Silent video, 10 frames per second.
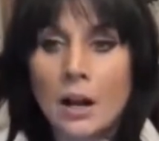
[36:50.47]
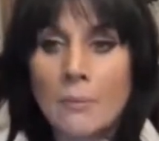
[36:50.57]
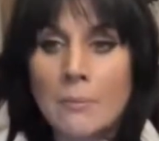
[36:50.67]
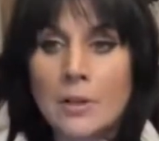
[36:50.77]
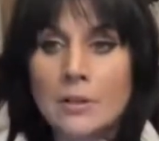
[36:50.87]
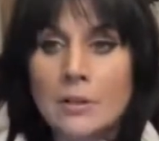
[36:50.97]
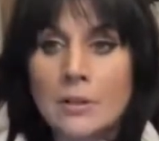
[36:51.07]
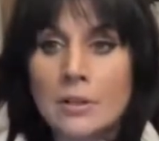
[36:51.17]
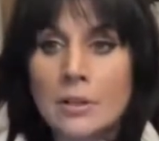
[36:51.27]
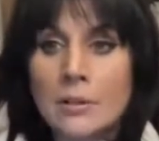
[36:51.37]
um,
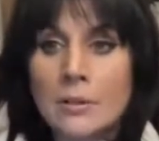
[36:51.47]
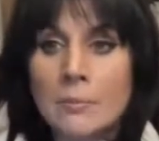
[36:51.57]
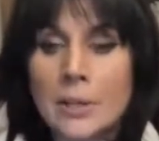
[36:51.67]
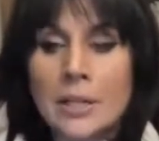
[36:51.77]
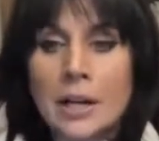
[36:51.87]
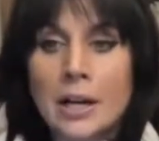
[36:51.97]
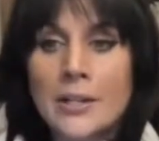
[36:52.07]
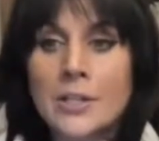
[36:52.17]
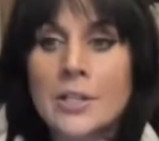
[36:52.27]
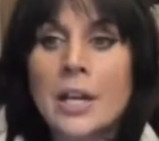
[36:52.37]

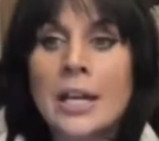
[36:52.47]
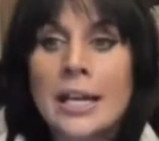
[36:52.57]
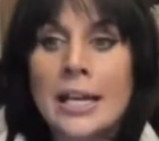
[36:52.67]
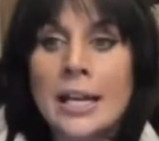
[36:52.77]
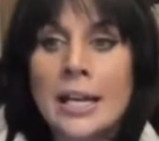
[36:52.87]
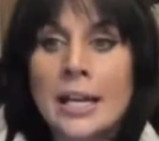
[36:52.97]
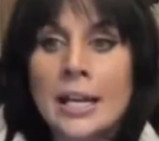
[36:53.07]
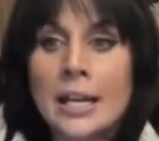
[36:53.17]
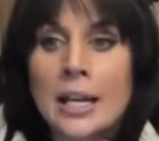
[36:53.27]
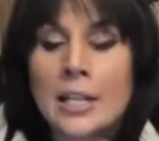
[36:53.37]
because
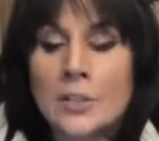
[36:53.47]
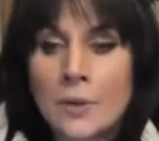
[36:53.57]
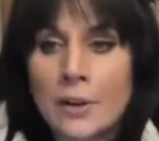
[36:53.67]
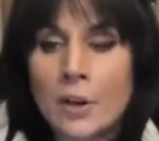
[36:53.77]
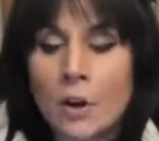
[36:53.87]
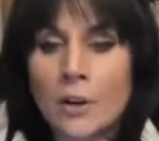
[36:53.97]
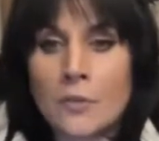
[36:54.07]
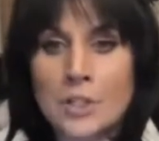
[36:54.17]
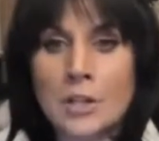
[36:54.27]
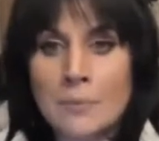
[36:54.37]
it's very
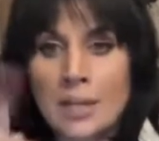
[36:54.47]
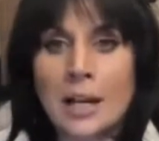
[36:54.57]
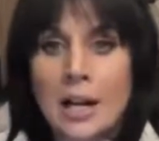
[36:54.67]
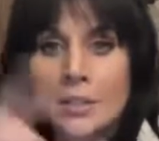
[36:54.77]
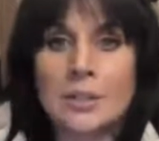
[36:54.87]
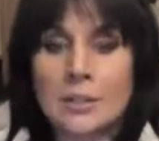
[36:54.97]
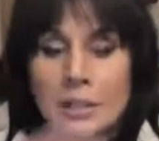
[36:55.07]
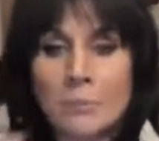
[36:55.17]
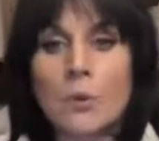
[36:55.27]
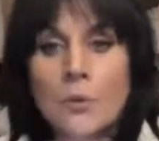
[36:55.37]
hard for something
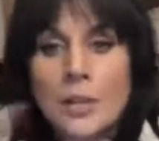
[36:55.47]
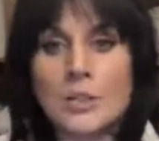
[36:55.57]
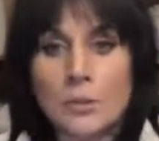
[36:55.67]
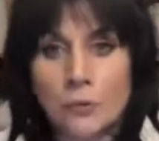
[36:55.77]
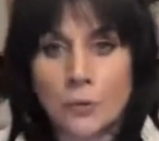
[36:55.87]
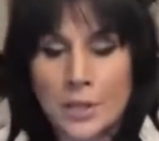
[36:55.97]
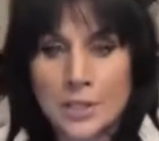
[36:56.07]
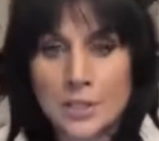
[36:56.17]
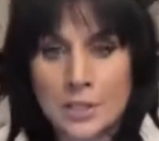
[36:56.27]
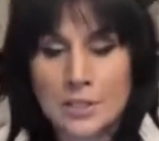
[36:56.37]
constantly moving to
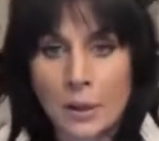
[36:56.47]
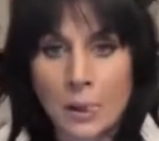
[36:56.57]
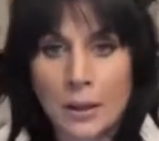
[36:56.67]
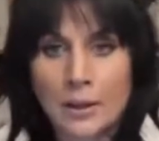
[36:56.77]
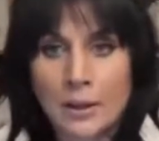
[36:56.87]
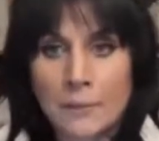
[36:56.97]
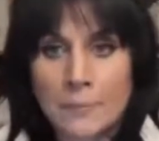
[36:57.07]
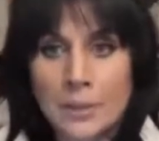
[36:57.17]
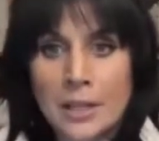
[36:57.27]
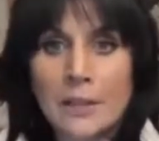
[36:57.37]
freeze,
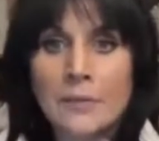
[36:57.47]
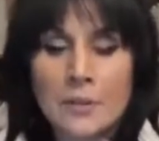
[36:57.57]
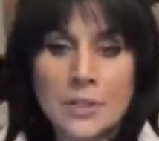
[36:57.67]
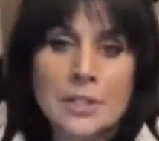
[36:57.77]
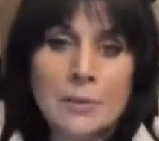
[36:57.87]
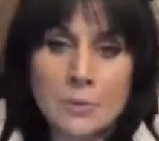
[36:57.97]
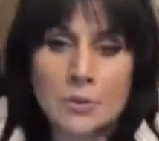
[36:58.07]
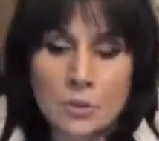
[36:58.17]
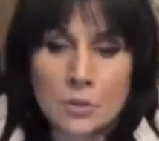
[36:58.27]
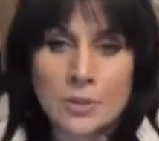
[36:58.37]
even if the
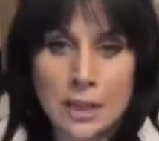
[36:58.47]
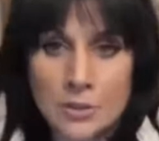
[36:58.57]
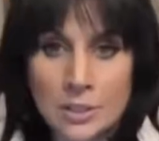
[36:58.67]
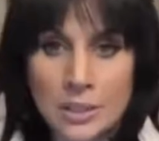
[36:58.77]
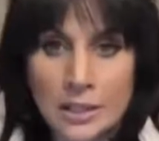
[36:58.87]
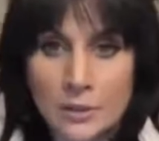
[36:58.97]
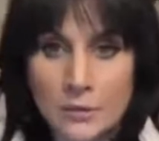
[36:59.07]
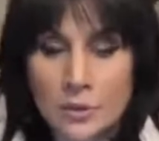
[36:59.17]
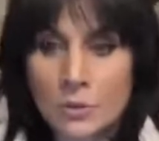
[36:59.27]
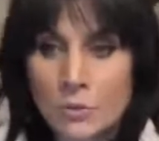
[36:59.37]
temperatures go down to
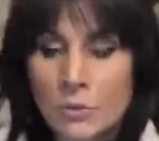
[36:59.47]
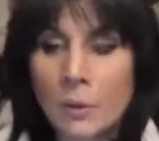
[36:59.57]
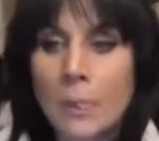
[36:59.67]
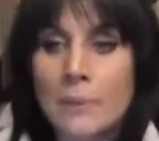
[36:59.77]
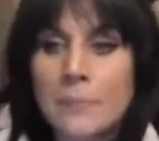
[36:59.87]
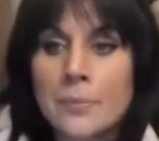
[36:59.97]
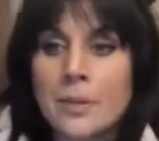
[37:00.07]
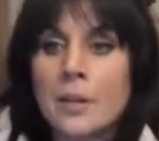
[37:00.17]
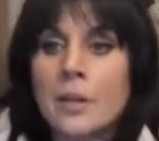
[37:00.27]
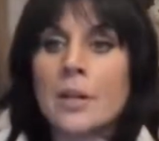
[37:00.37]
negative two.
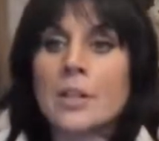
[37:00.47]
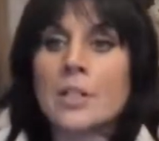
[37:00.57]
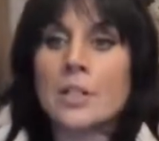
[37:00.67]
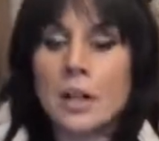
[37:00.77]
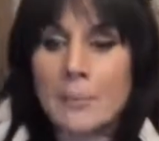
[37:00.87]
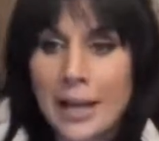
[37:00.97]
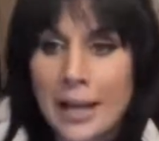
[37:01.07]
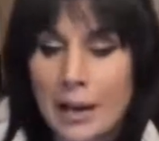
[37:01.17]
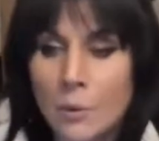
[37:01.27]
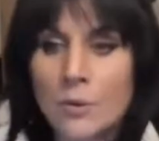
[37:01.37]

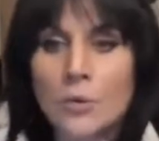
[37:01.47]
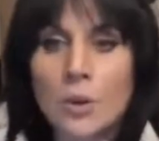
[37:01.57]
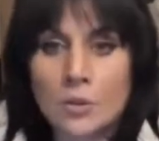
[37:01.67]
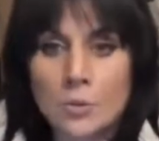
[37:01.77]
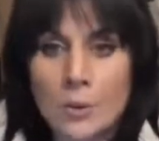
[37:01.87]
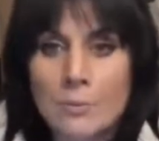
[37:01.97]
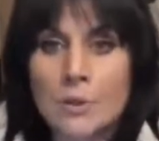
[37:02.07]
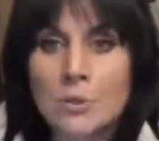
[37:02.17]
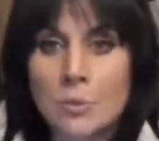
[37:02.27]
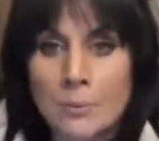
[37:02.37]
Somehow those
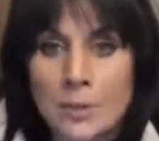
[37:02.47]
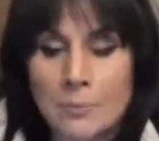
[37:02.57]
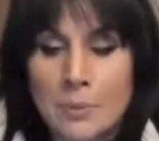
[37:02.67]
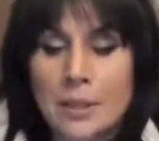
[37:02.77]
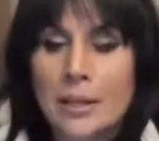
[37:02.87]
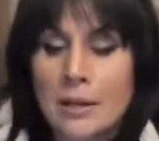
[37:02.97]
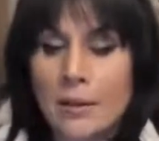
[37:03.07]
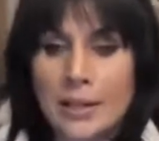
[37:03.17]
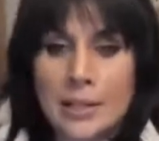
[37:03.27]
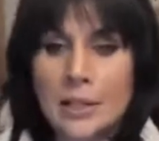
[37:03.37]
windmills were
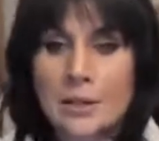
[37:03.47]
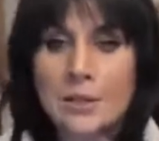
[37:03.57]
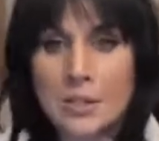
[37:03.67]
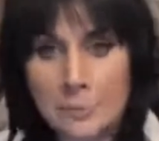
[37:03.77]
manipulated. Now I can tell